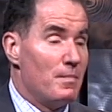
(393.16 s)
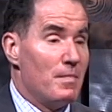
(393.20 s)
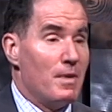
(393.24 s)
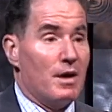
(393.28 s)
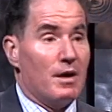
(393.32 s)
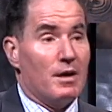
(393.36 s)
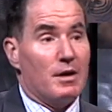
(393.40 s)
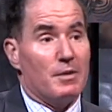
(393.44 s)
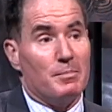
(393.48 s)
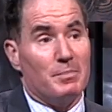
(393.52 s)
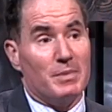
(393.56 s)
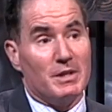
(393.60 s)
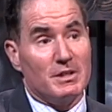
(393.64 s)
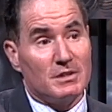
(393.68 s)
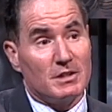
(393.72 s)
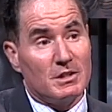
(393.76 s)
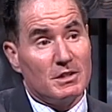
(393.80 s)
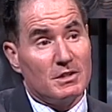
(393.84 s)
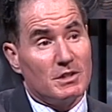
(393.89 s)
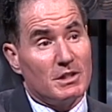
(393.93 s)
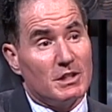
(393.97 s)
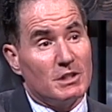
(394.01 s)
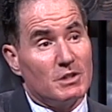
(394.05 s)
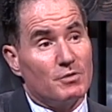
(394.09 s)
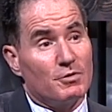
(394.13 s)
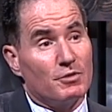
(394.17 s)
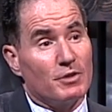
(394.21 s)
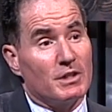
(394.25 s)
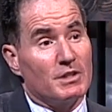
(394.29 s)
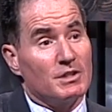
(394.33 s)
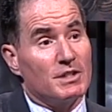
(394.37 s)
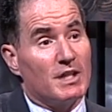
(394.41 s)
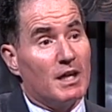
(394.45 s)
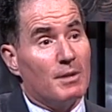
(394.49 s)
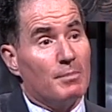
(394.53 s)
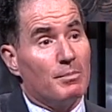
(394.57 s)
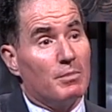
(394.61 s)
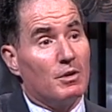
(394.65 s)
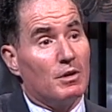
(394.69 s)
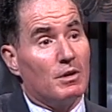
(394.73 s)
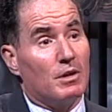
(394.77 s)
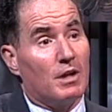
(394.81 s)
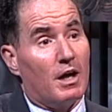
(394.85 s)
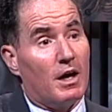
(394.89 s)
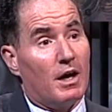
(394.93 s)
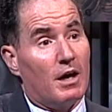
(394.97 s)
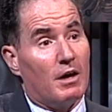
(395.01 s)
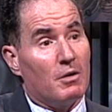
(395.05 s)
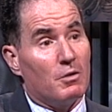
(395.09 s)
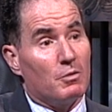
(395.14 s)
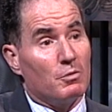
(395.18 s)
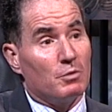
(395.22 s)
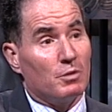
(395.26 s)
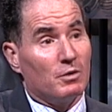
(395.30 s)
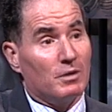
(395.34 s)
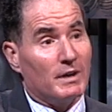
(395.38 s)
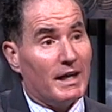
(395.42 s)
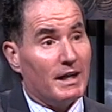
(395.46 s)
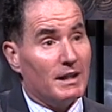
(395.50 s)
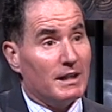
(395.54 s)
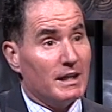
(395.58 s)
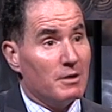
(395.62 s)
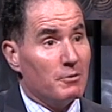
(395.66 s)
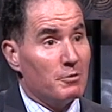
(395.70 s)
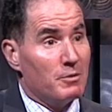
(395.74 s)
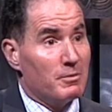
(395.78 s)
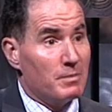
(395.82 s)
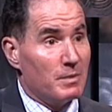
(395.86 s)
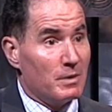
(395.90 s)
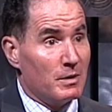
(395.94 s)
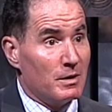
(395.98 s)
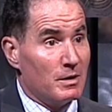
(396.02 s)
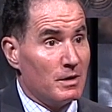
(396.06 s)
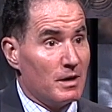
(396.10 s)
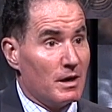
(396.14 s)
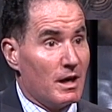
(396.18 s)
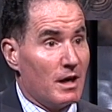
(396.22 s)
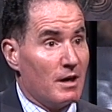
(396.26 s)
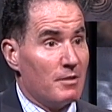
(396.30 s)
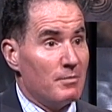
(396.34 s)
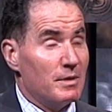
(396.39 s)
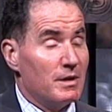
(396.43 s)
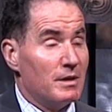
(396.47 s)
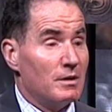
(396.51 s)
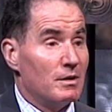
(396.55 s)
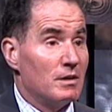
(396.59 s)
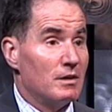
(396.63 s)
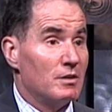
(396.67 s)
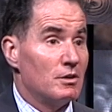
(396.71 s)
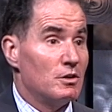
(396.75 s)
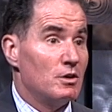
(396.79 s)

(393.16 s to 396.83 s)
uh, businesses, for example, uh, lately we've been, I've been